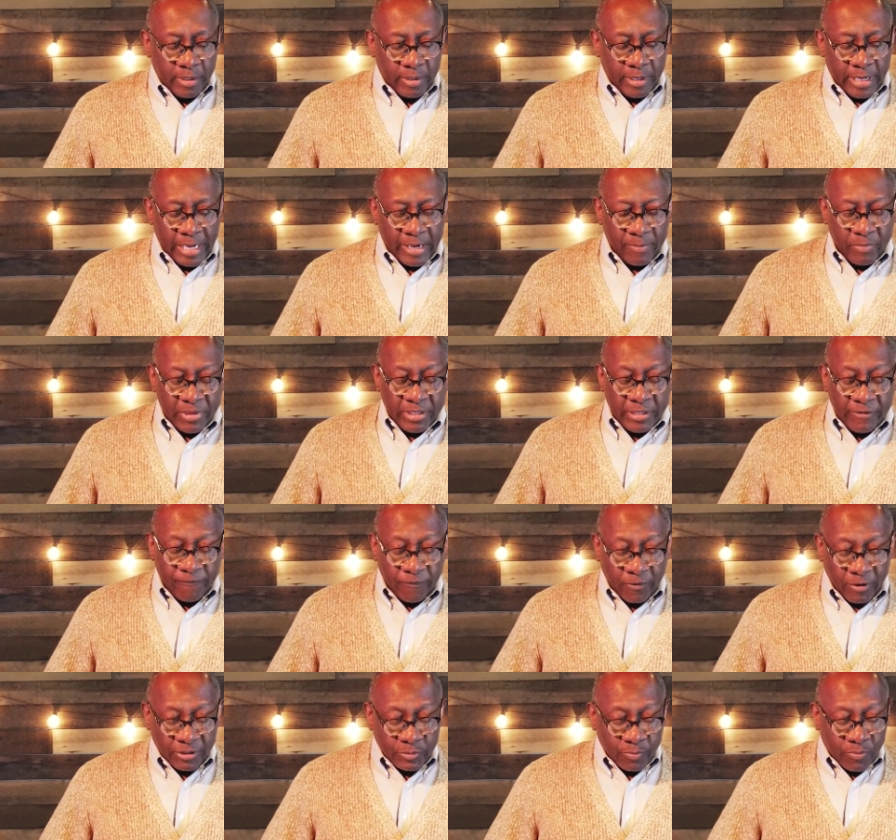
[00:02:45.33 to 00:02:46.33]
And many
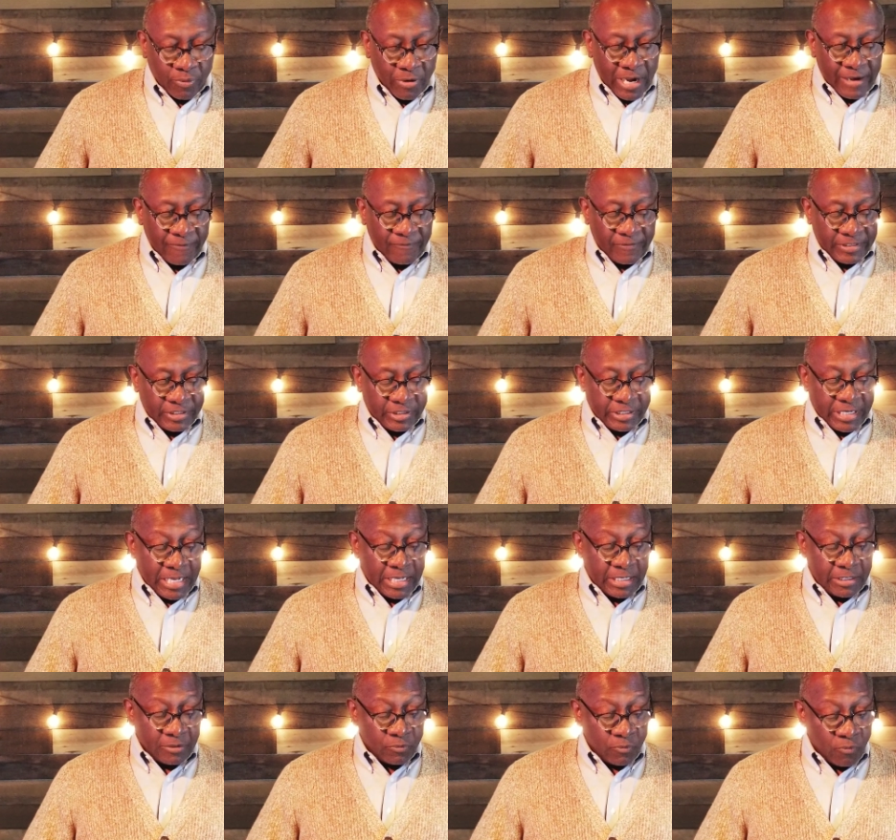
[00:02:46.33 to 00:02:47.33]
false prophets
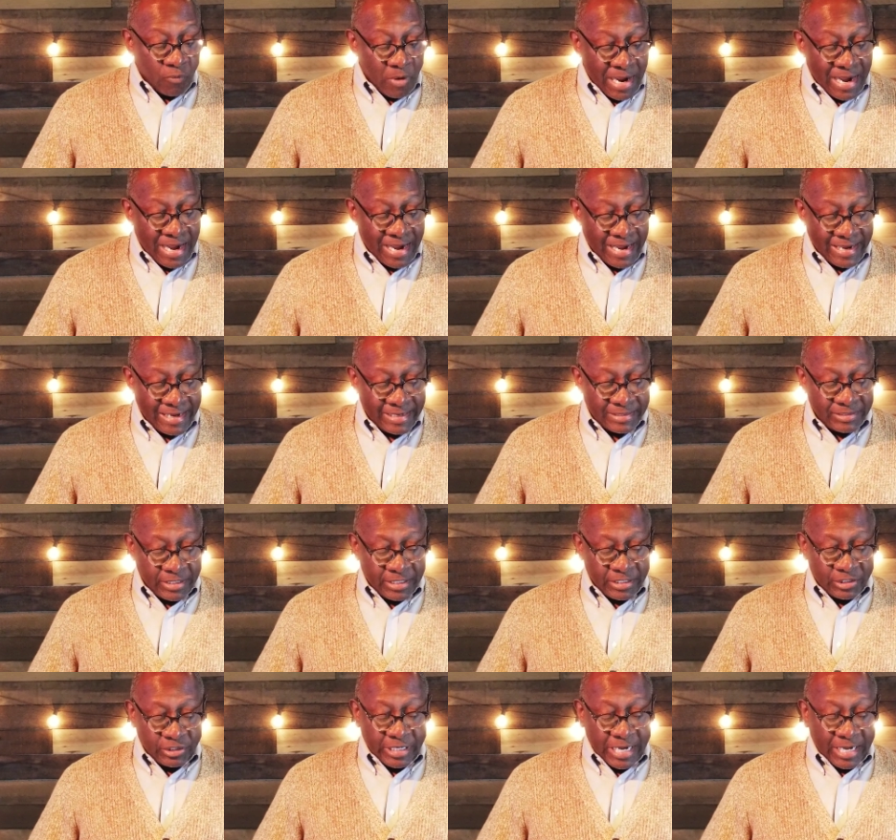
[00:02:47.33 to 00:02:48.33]
shall rise
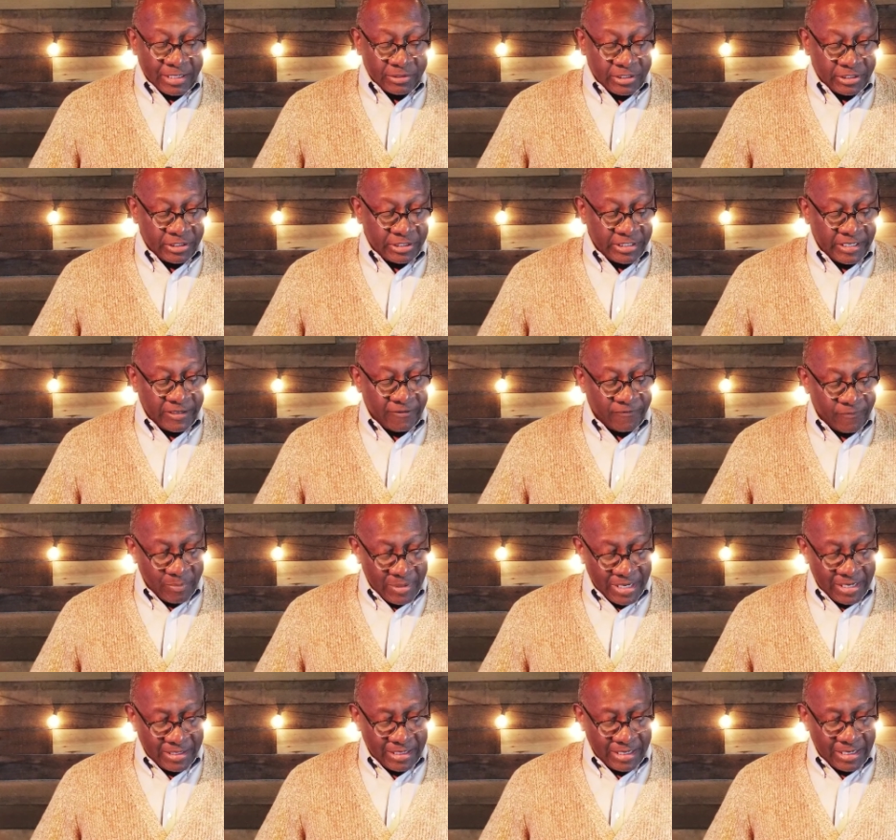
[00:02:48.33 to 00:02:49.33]
and shall deceive
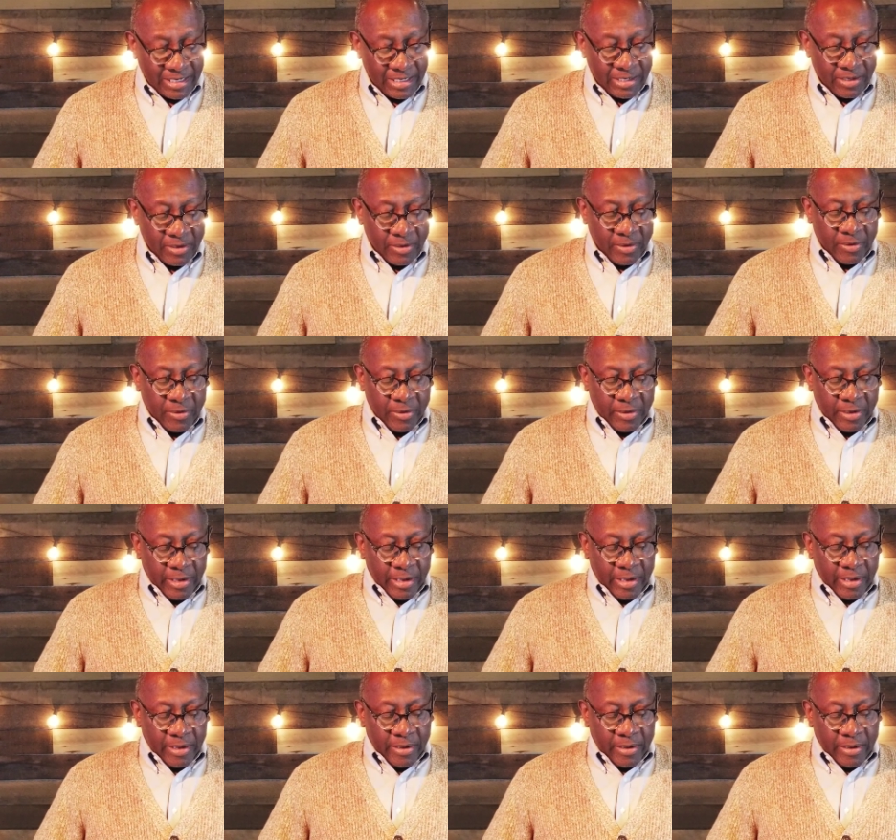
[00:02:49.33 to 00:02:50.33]
many
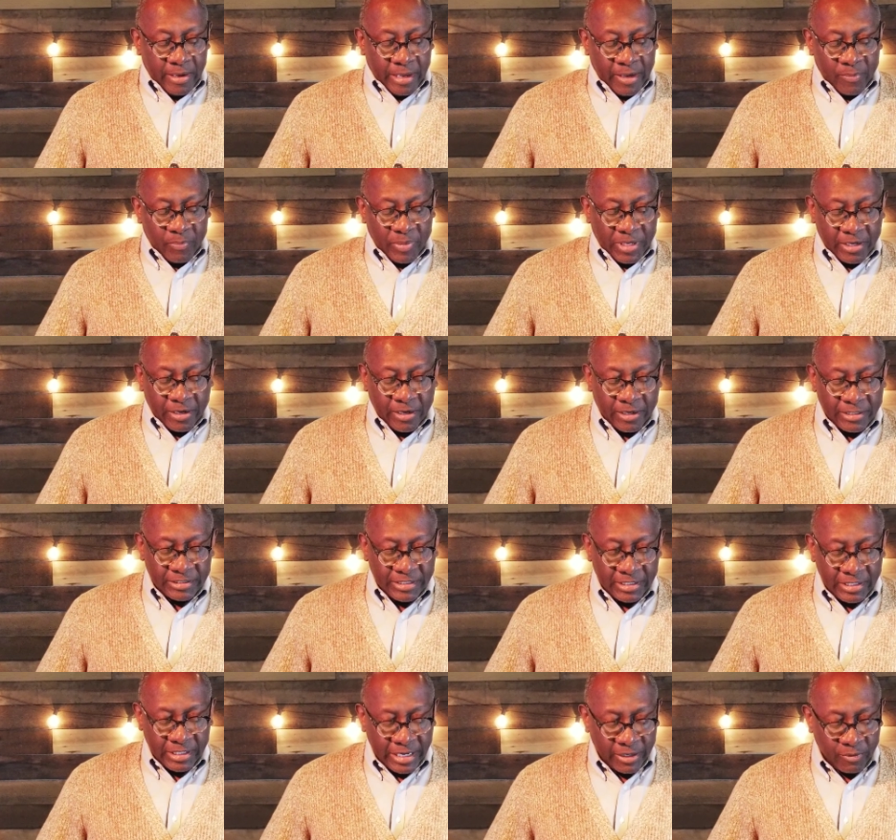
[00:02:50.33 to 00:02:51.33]
and because
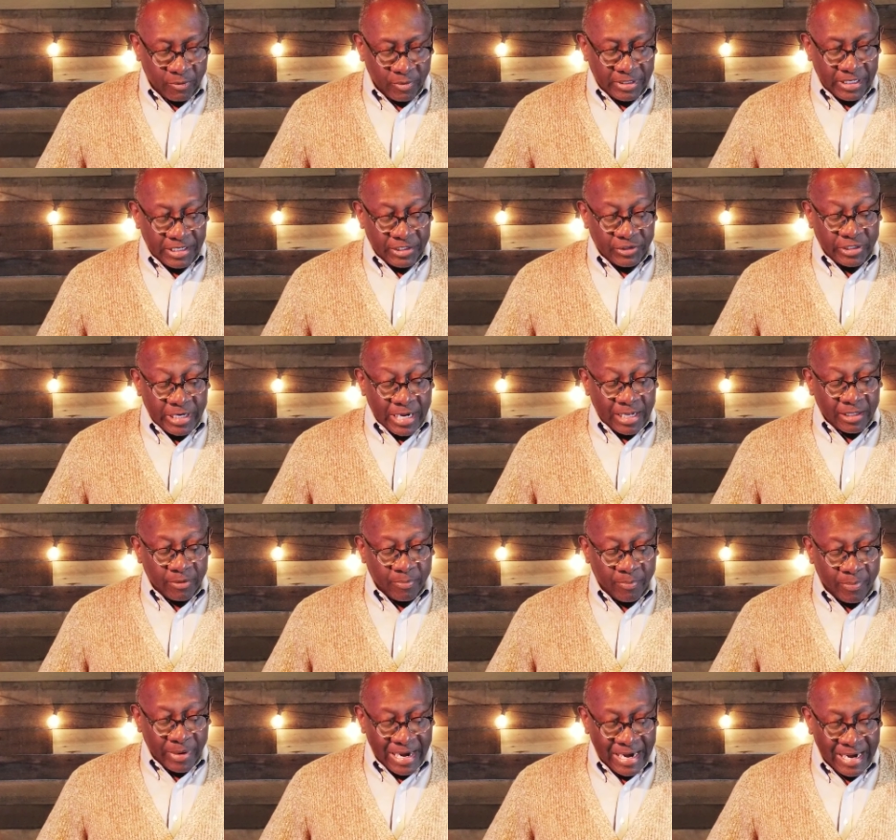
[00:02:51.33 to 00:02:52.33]
iniquity shall
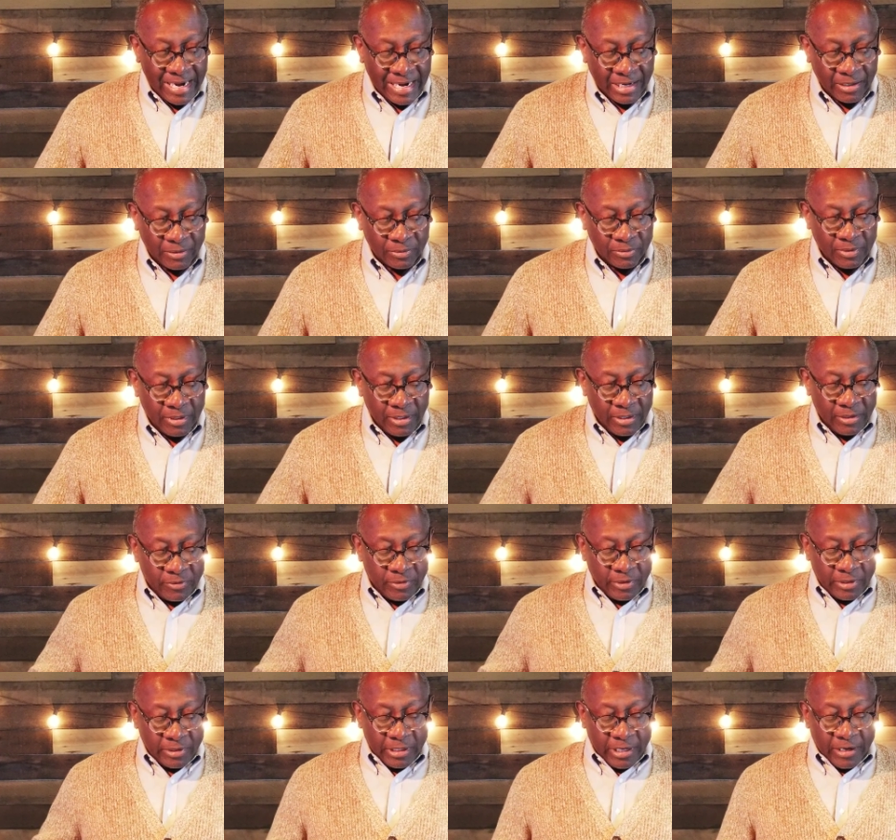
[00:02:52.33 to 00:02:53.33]
abound,
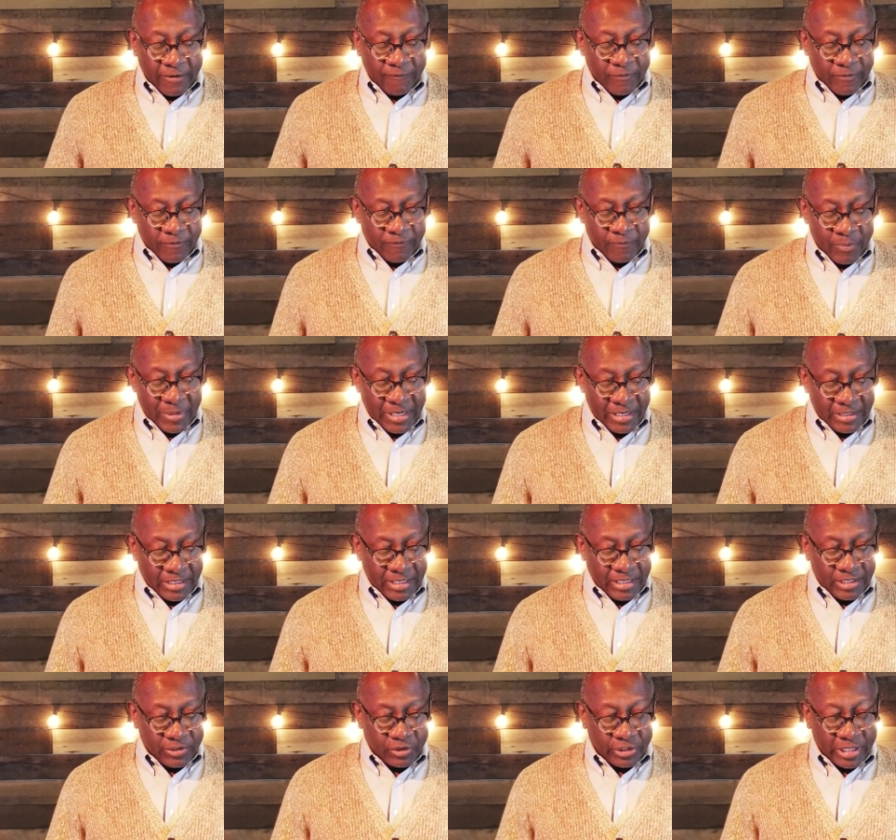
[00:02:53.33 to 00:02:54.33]
the love of
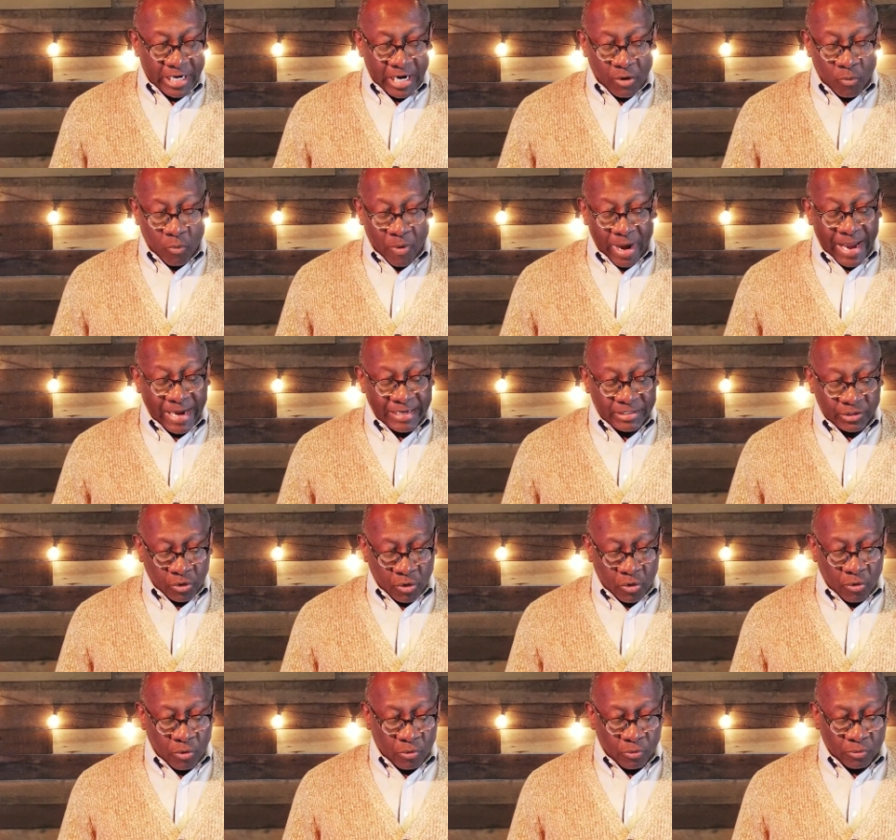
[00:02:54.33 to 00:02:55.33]
many shall wax
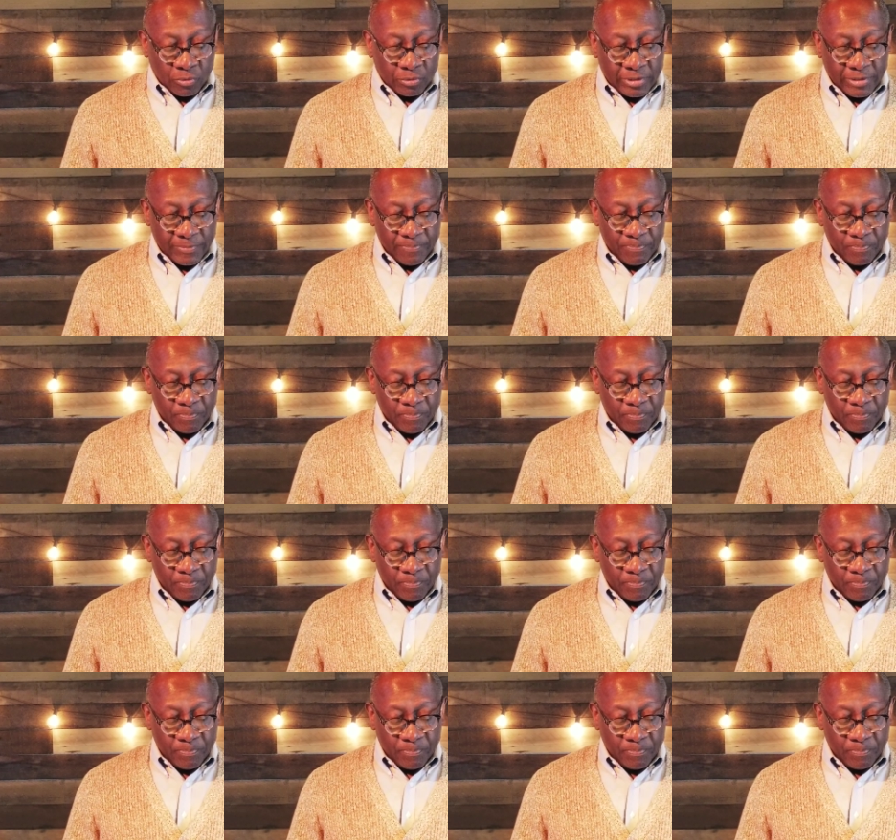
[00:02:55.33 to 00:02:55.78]
cold.